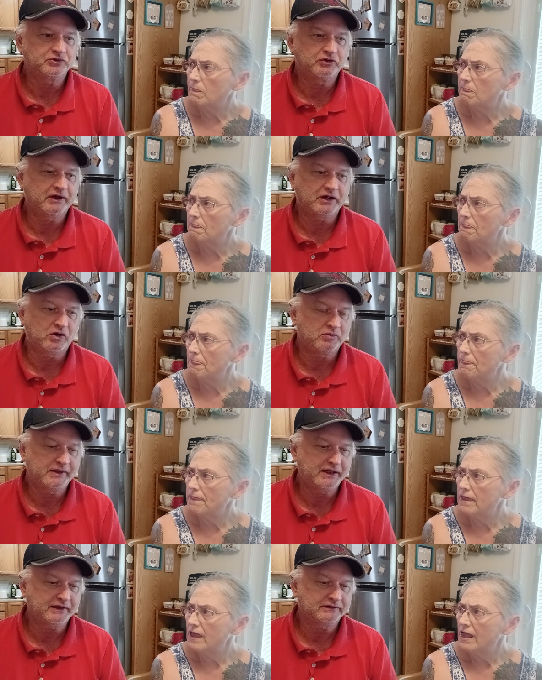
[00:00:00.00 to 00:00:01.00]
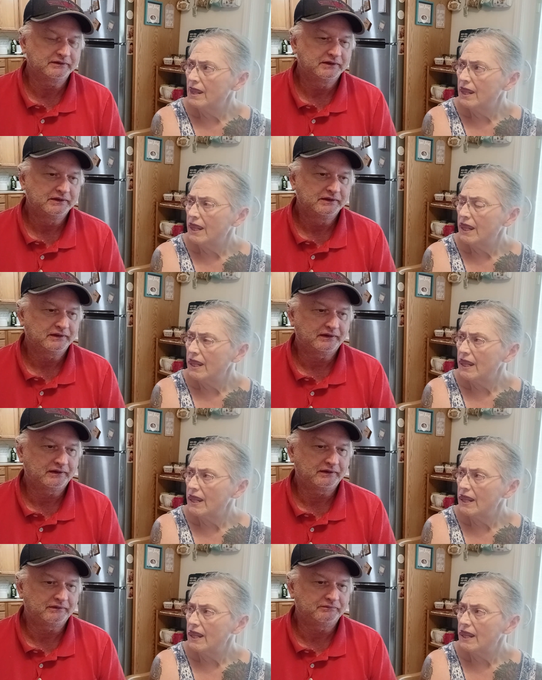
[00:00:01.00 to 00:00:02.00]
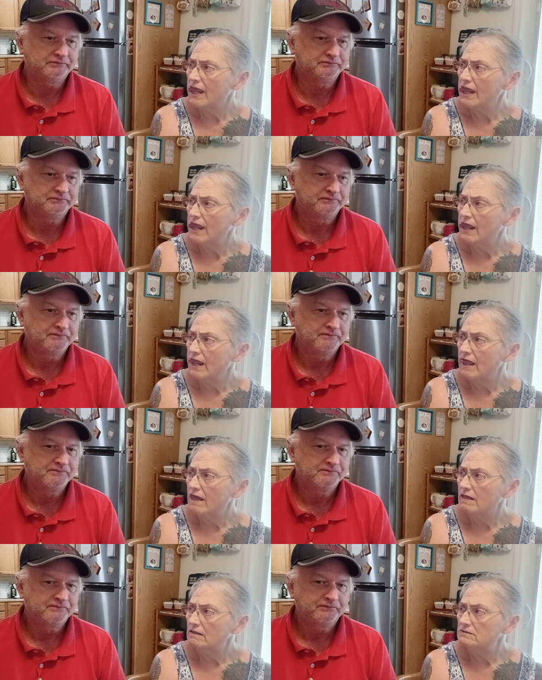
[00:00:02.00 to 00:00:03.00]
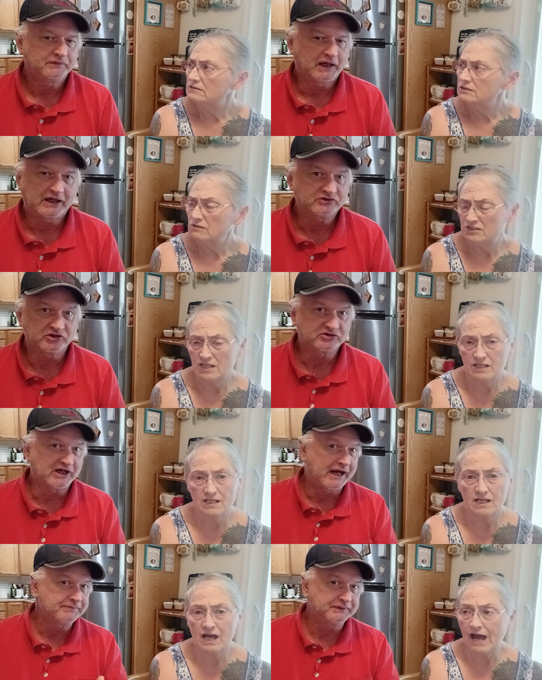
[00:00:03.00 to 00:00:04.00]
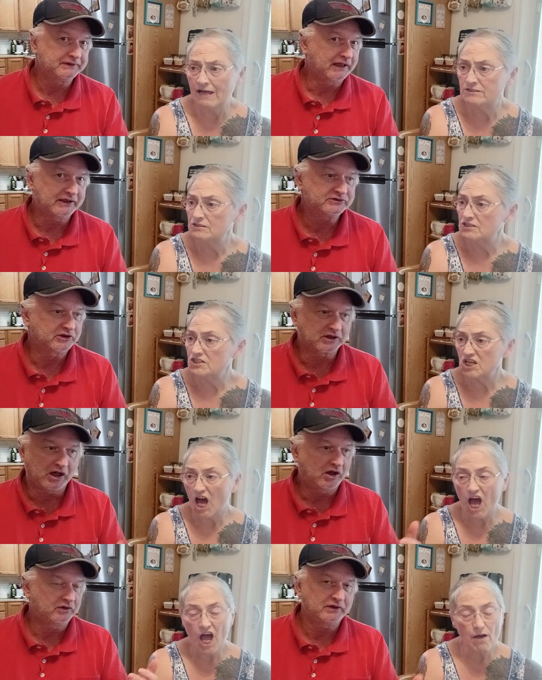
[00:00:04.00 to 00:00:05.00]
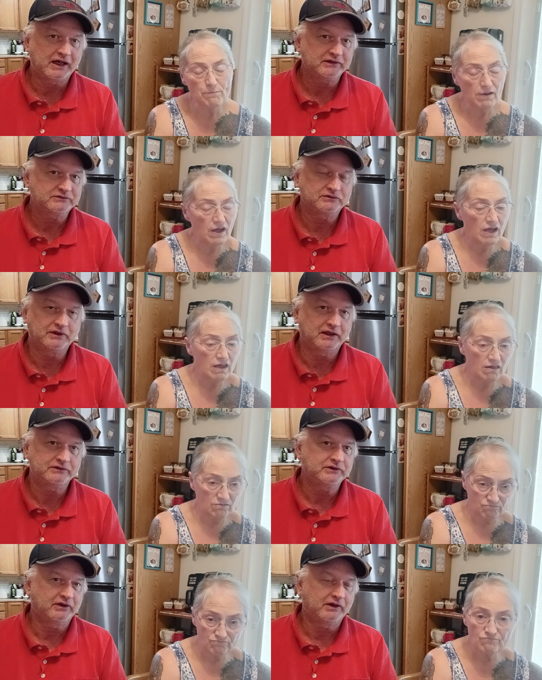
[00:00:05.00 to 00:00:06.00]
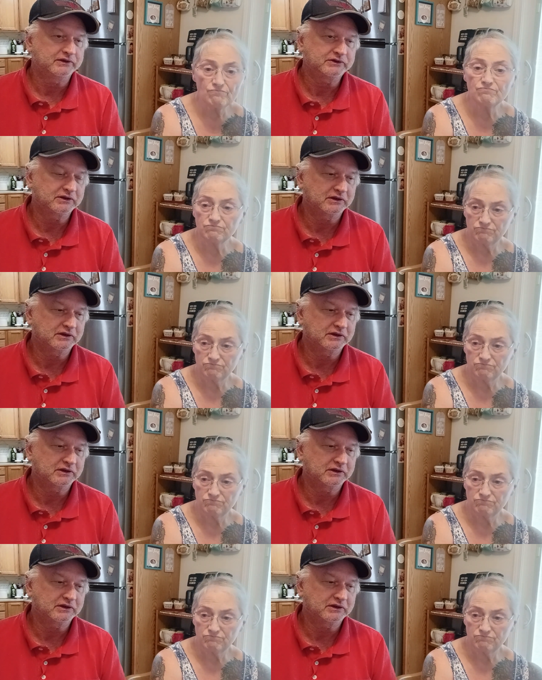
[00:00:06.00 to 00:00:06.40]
Speaker 1: you had home ec. Um, I took typing. I took, I took shop. I, I, you know, mm, I took I